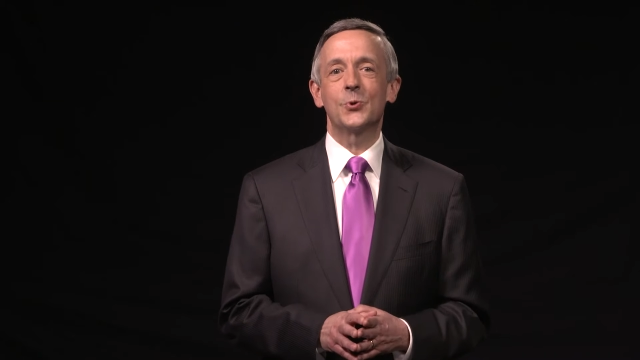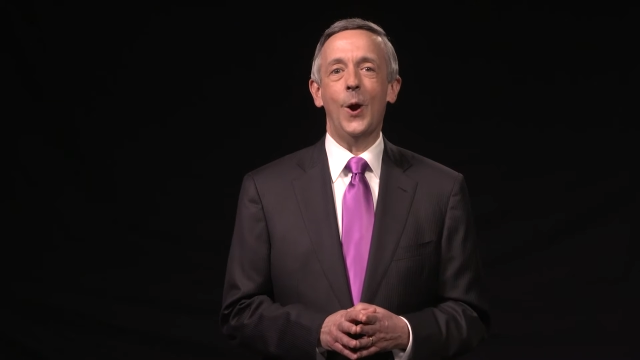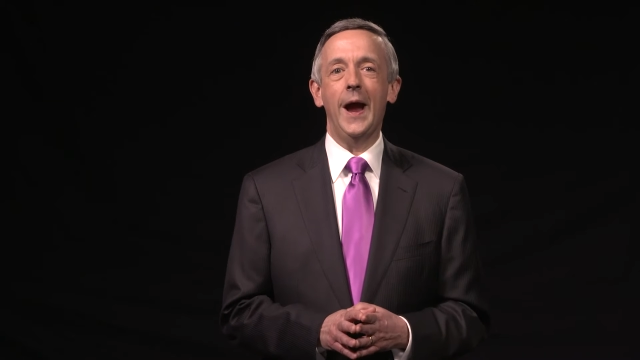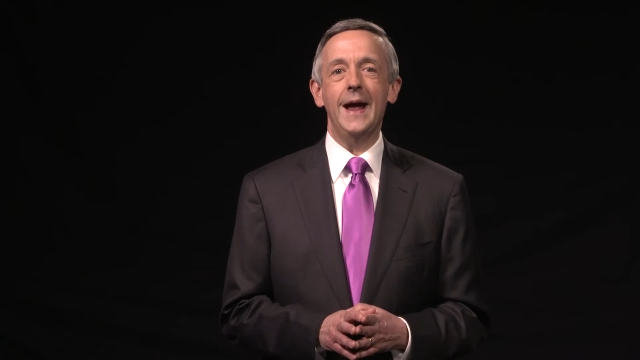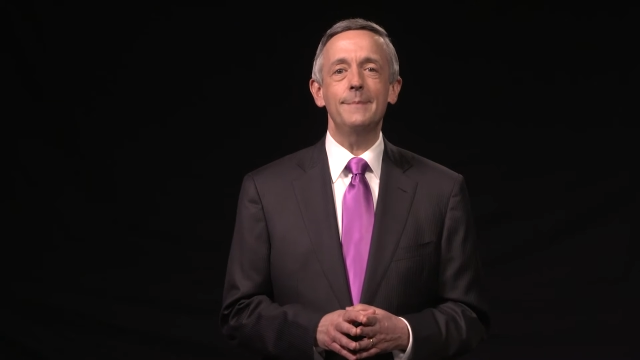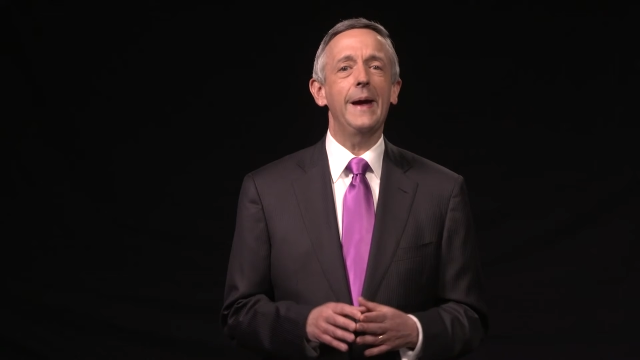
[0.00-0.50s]

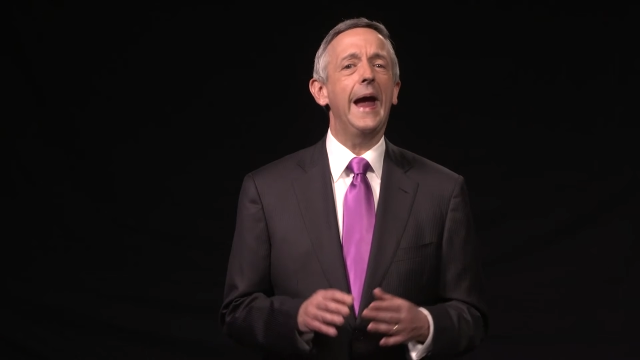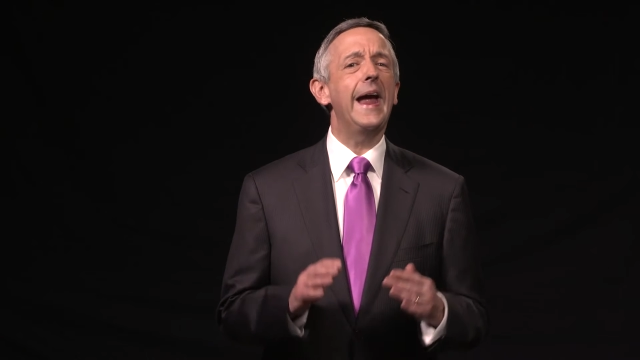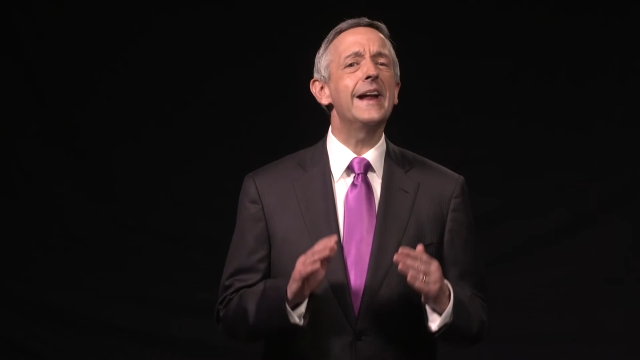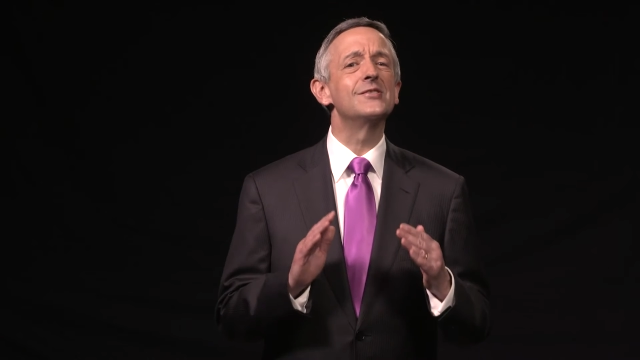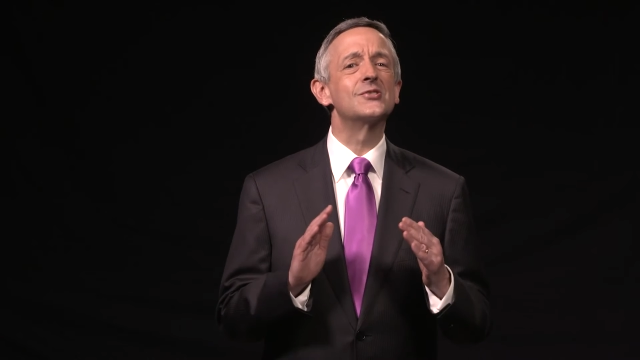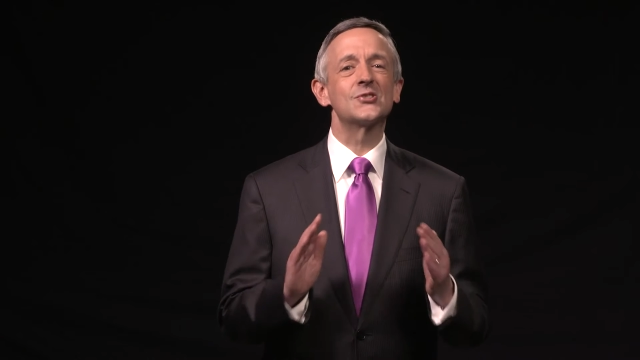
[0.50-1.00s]
Crabb,
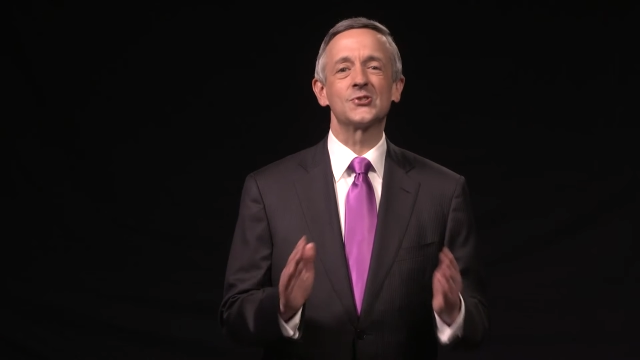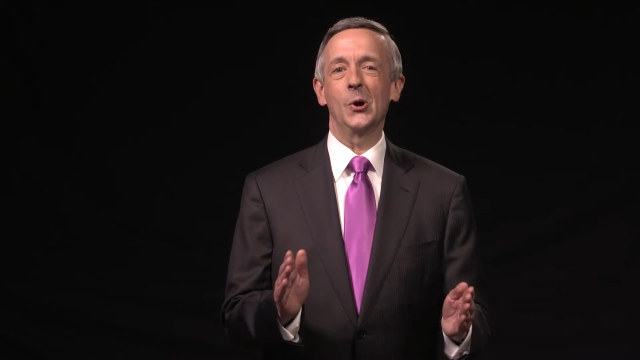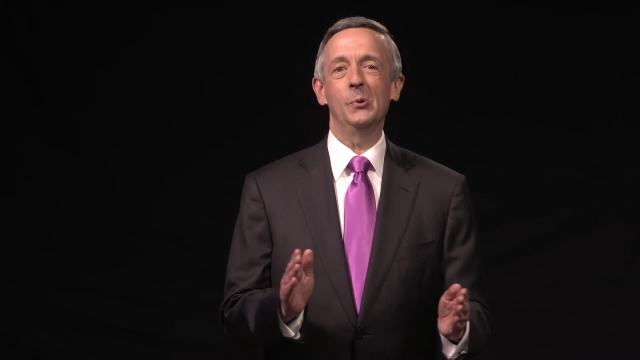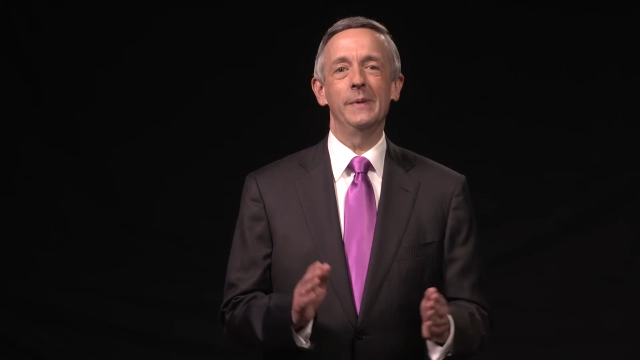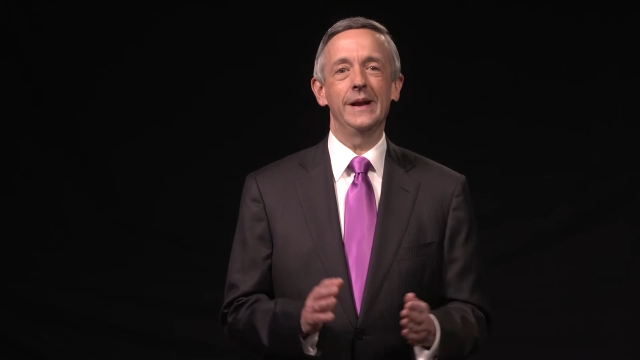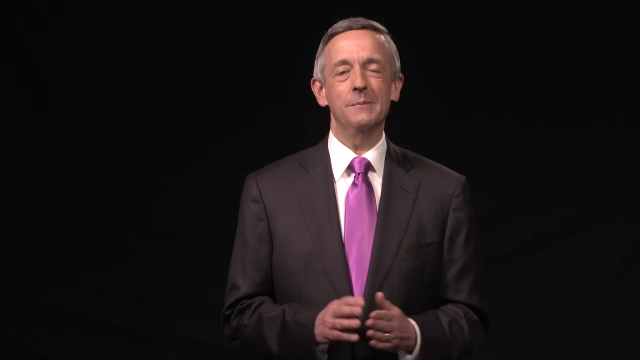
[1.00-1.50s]
and
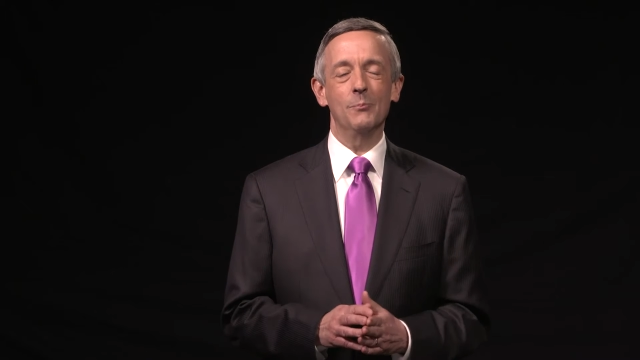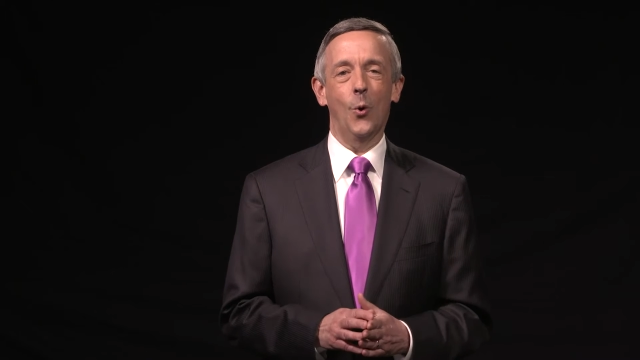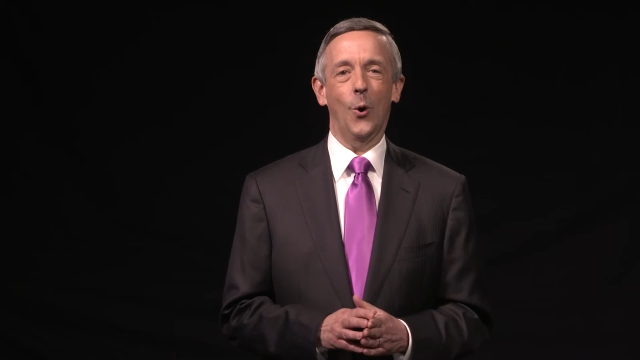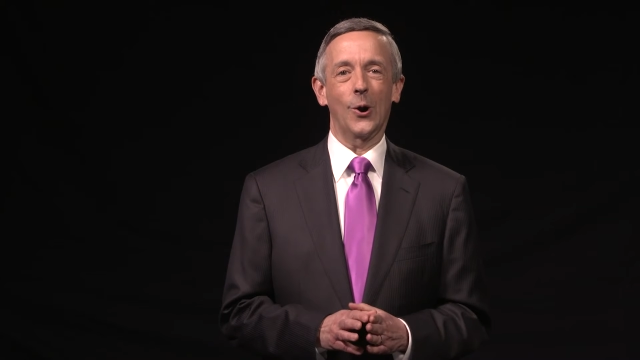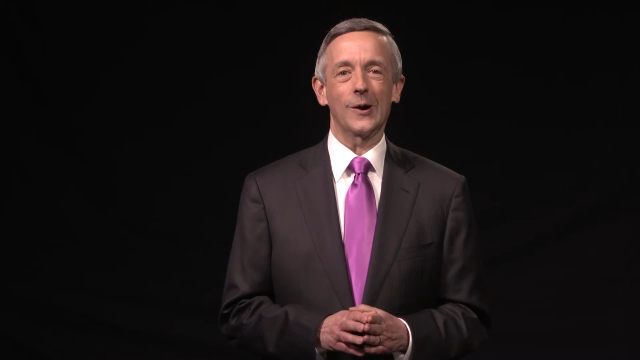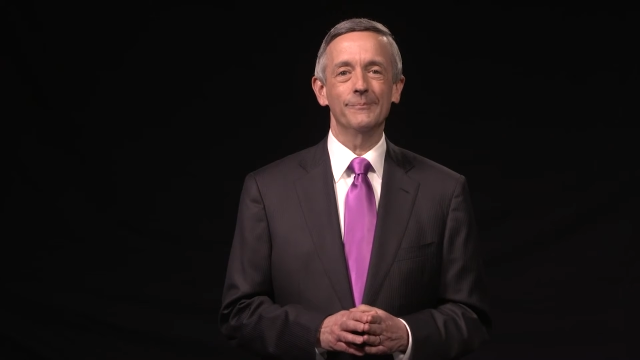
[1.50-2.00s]
so many
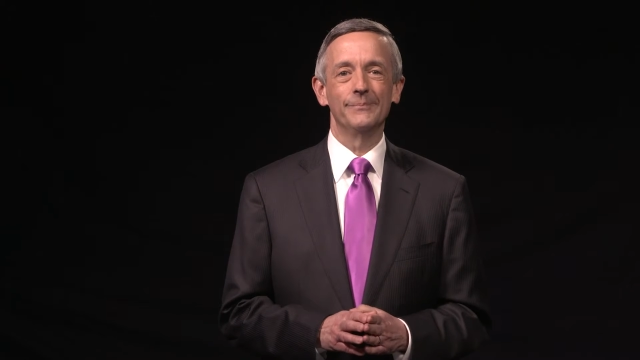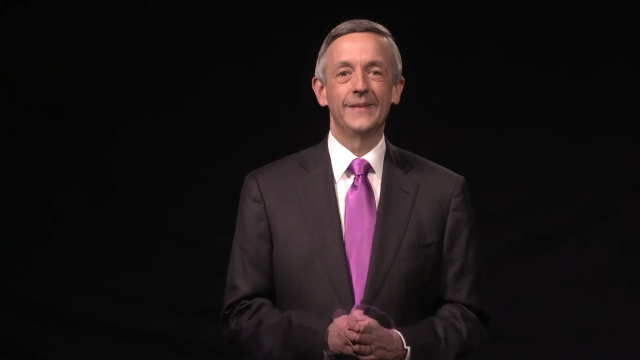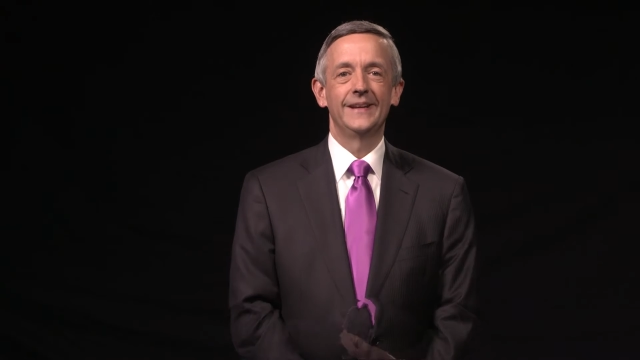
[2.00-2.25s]
more.